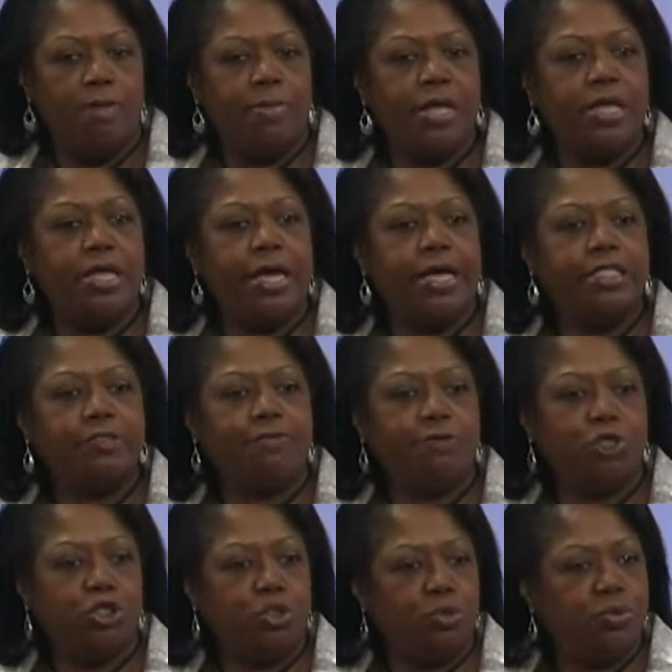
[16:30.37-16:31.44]
But yes,
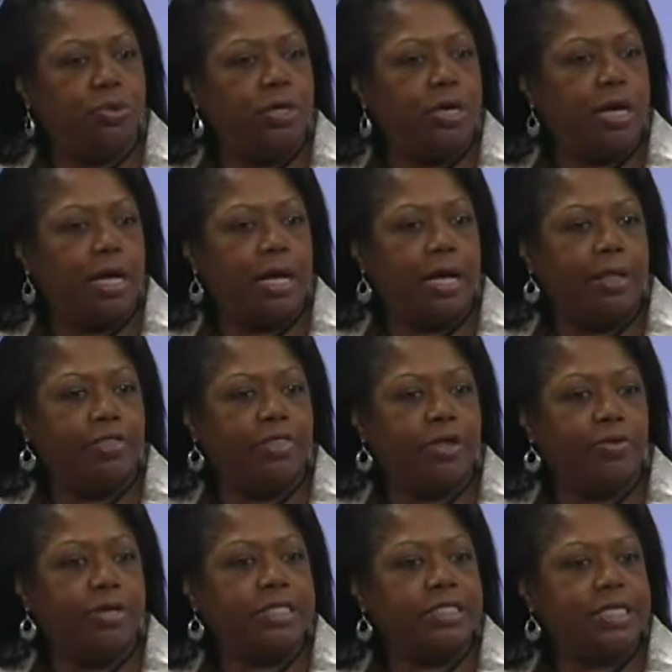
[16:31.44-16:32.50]
for sure,
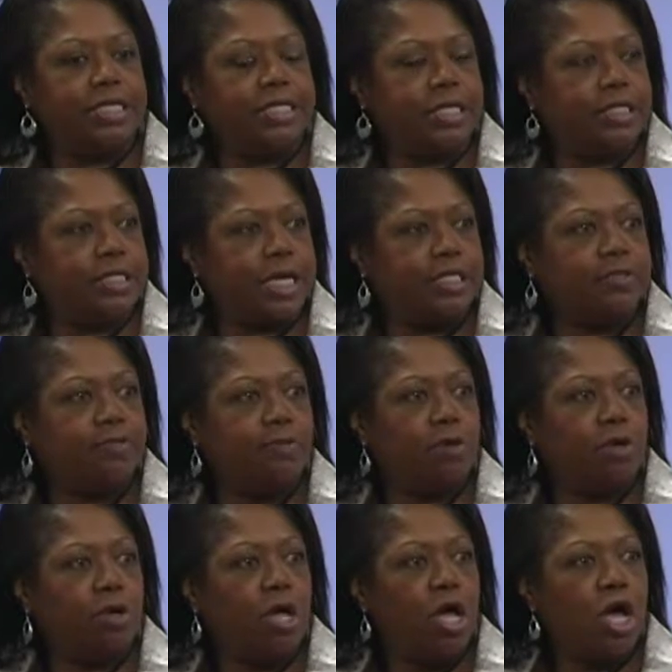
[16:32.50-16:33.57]
there is a
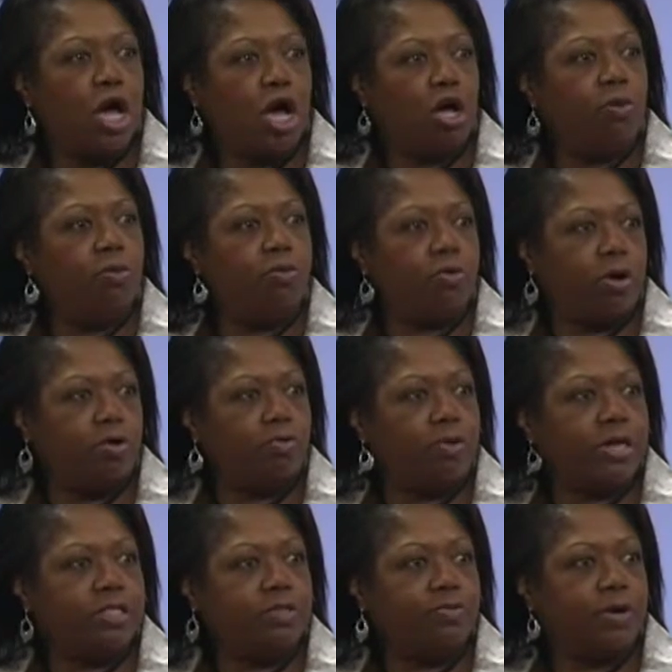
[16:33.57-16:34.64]
successful homegrown
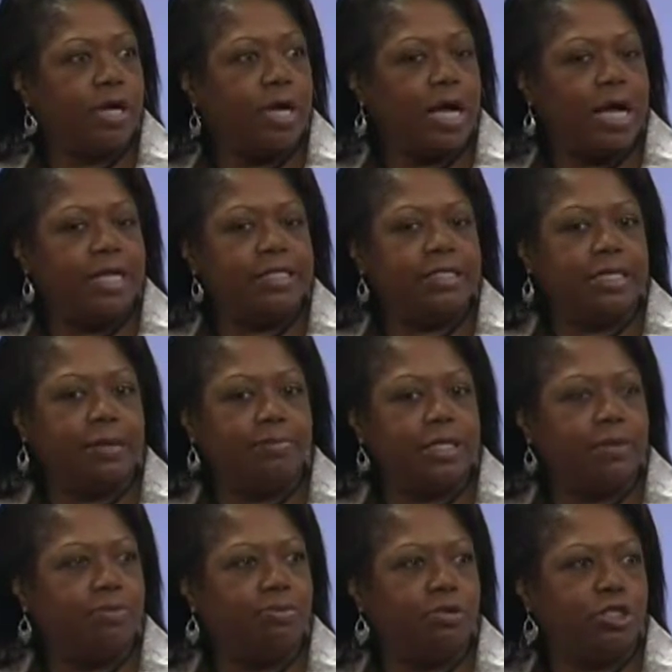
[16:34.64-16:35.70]
restaurant concept
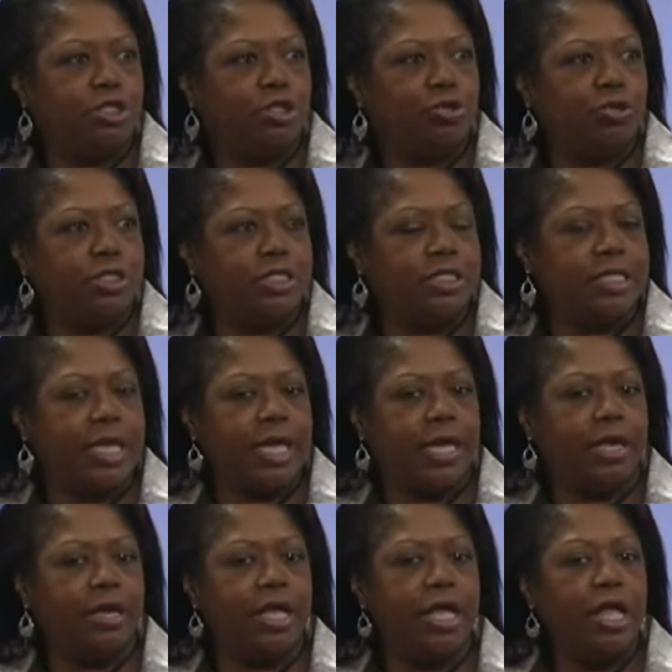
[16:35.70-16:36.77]
in Prince George's
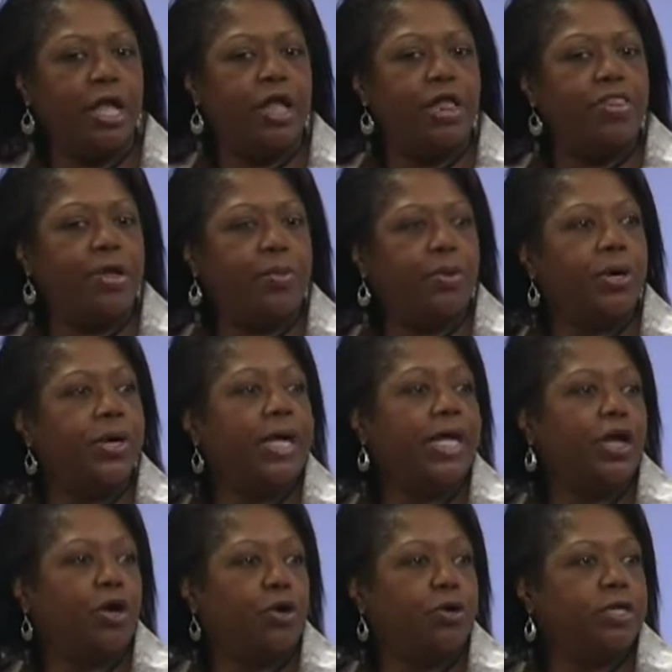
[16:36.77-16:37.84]
County that we're
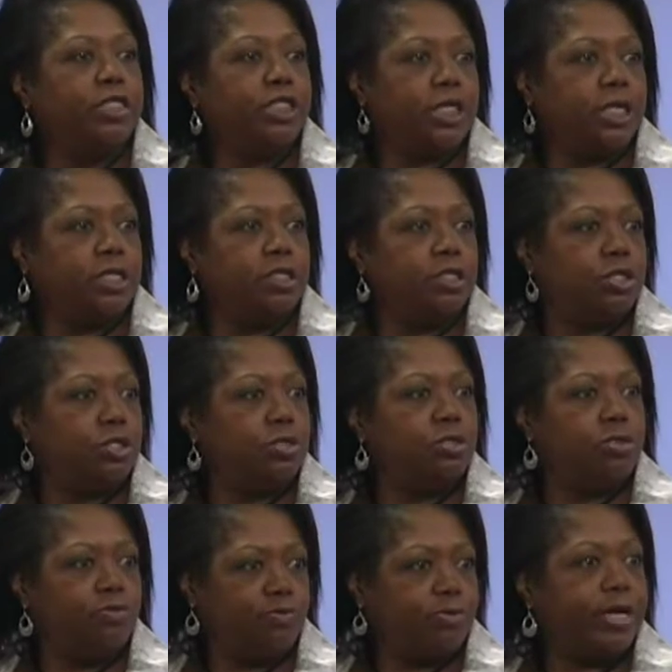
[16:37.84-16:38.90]
encouraging
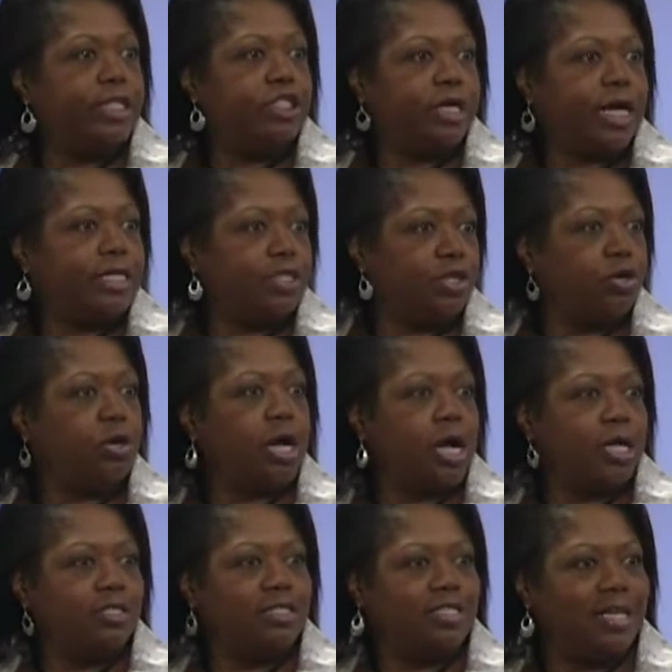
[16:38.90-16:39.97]
to franchise their
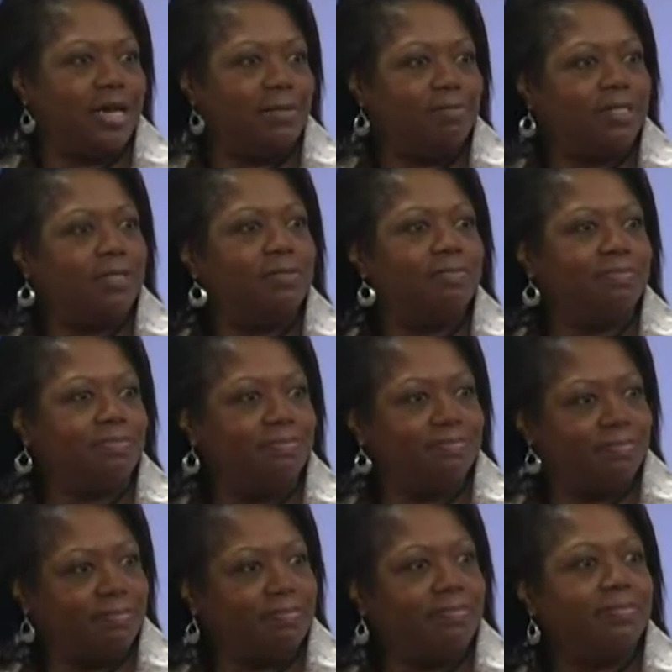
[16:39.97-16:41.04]
concept.
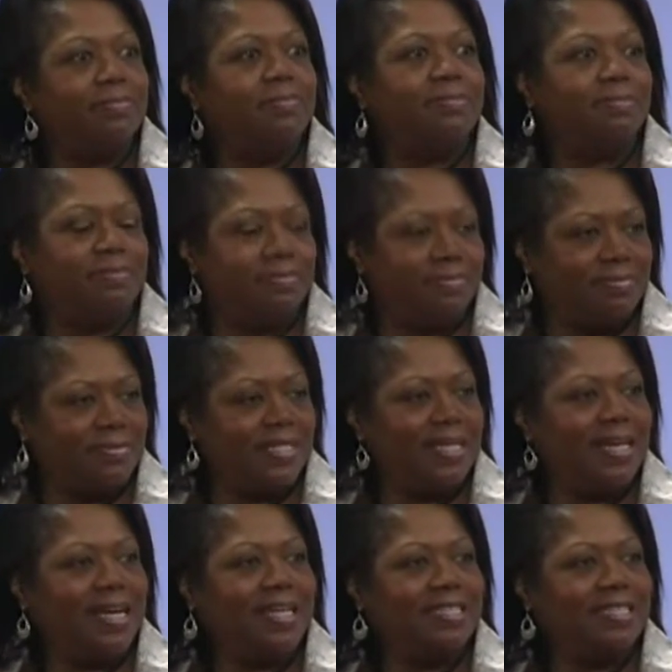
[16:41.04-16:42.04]
That would be wonderful. Yes.